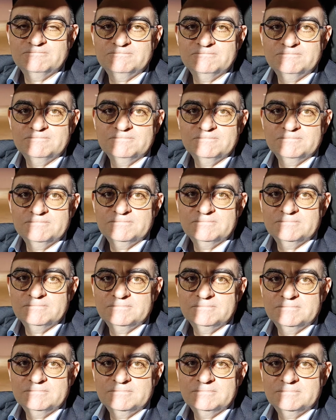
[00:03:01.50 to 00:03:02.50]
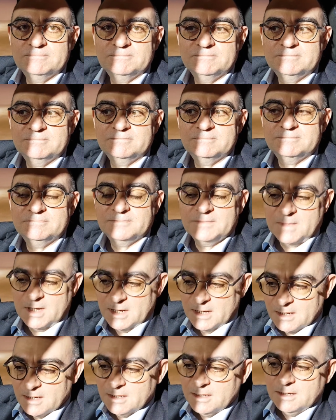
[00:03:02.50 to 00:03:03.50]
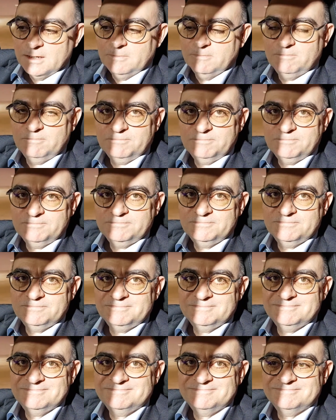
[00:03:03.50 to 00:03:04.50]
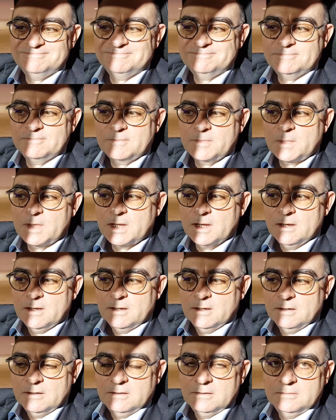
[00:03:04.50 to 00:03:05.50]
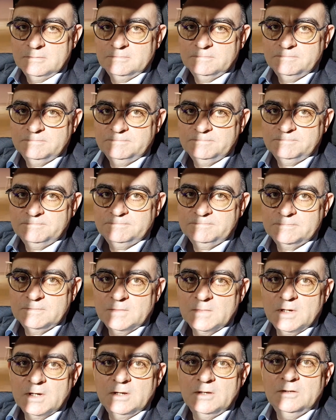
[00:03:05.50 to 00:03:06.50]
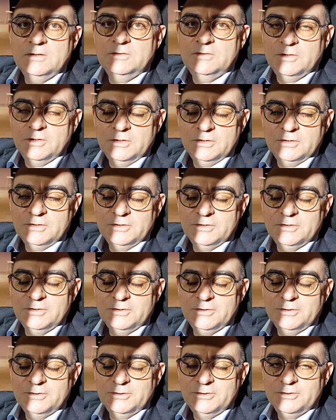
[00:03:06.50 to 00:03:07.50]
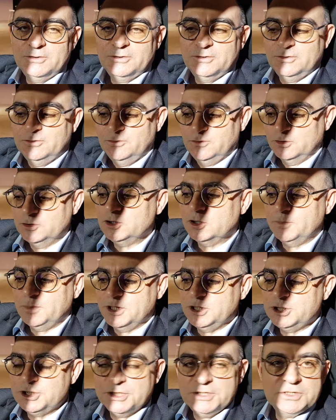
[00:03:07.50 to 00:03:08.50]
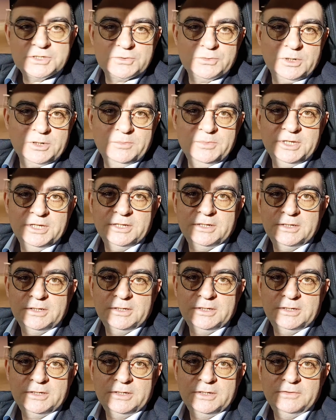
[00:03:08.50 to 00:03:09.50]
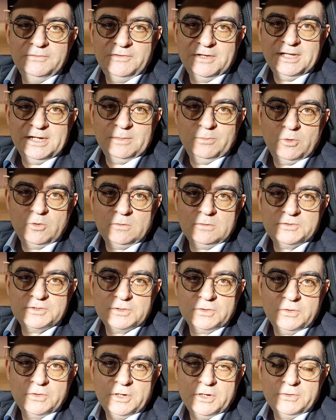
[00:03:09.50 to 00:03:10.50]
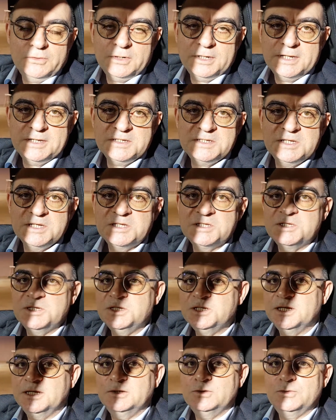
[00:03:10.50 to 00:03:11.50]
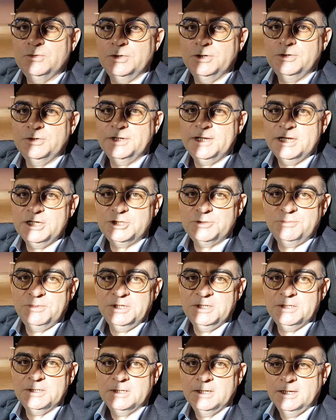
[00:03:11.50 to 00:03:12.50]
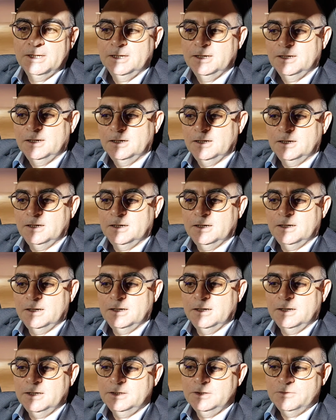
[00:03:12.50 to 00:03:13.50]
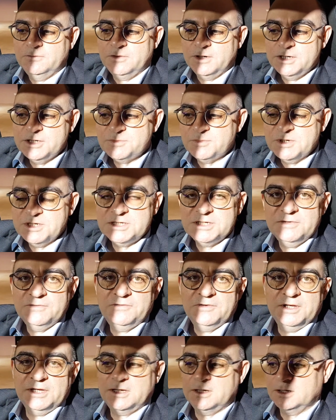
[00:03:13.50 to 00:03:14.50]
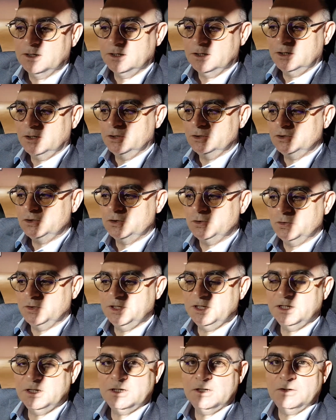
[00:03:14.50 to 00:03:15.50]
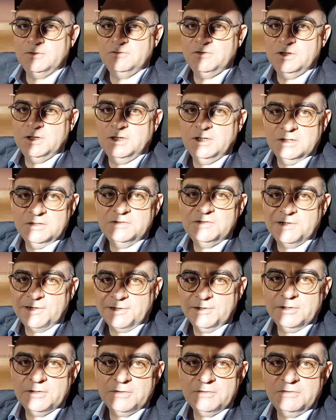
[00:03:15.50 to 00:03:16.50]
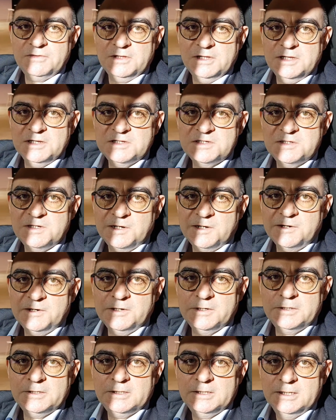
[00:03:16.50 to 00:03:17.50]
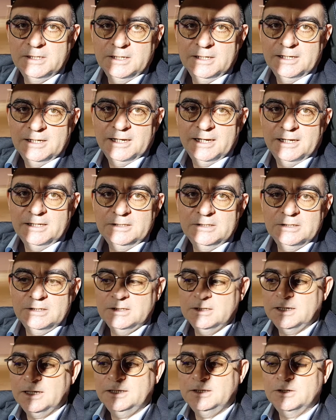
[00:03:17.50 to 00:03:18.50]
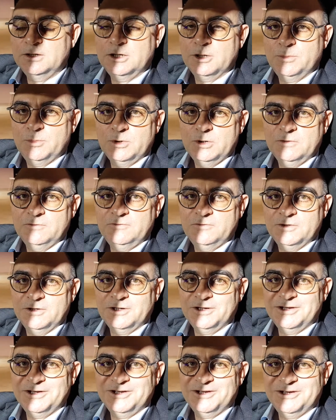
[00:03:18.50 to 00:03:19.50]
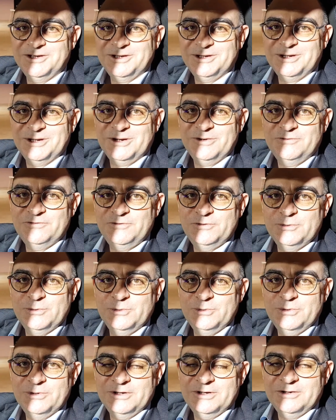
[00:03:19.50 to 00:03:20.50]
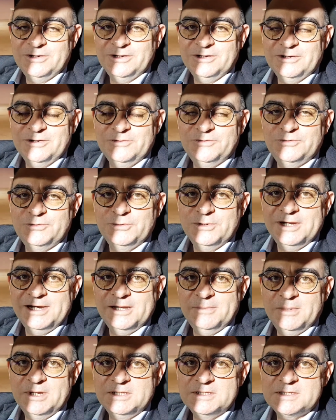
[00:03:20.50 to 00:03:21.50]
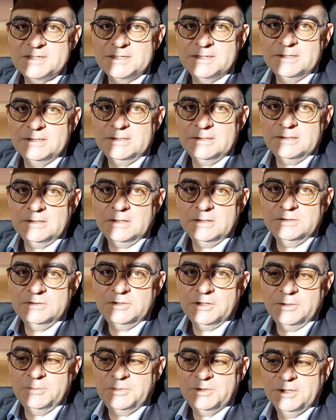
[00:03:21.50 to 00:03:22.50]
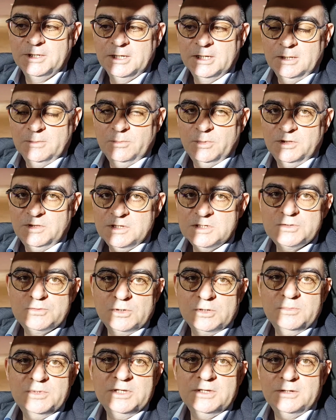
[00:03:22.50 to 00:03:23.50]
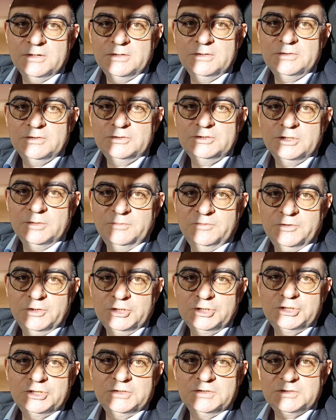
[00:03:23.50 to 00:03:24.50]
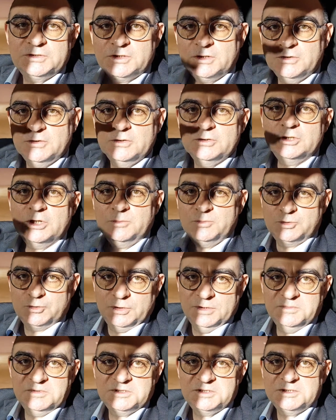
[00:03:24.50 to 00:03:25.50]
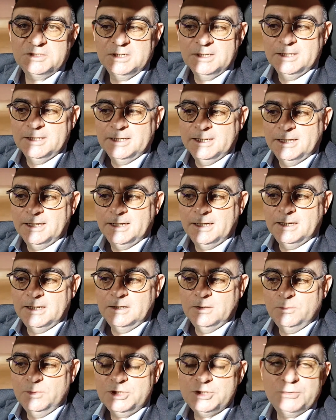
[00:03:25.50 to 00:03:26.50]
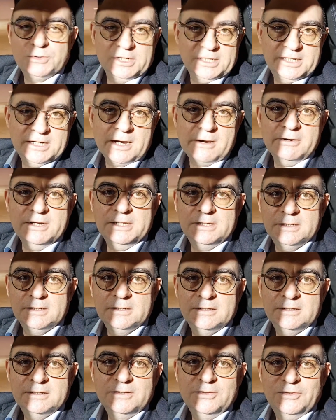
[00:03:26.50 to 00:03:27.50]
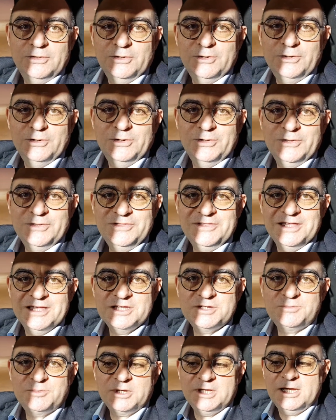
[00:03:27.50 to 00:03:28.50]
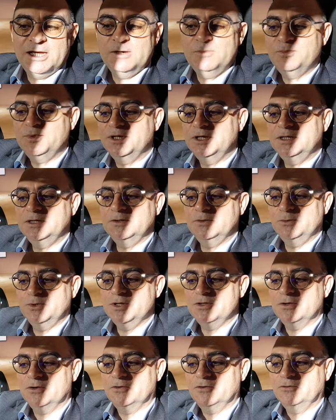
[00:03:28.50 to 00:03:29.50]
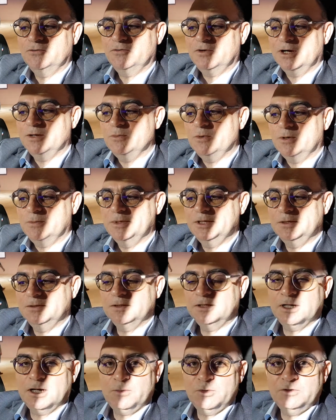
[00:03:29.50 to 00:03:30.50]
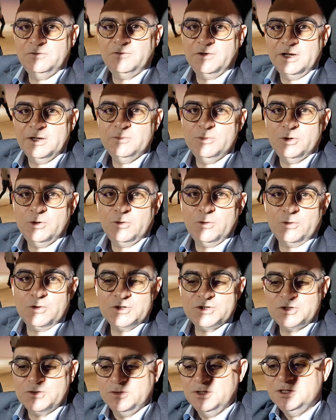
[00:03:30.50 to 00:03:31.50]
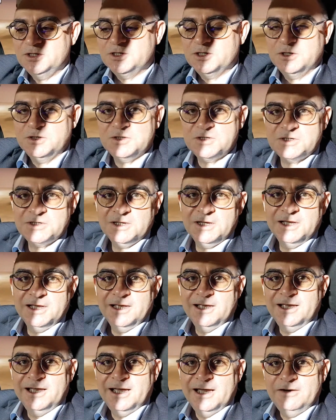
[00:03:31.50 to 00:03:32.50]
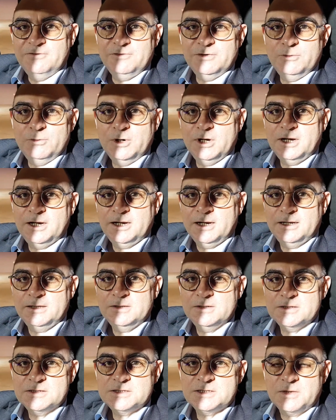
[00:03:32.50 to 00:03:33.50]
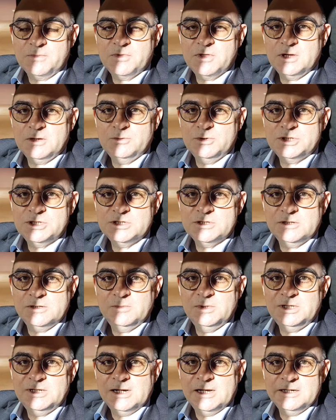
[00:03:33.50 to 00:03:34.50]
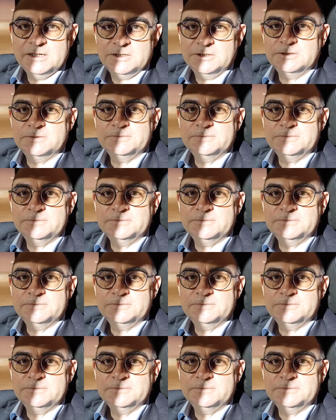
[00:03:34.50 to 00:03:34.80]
the new Esprit Alpine? What kind of engines? I suppose there are a bit high power or... The top engines will be available, so 160 and 200 HP. In a very specific tuning of the interior, the exterior, and a couple of a few elements on top. But this will be the top versions on the top trims, which will carry the Esprit Alpine with a fiber, carbon fiber also inserts everywhere, and it's something which is a little bit lighter.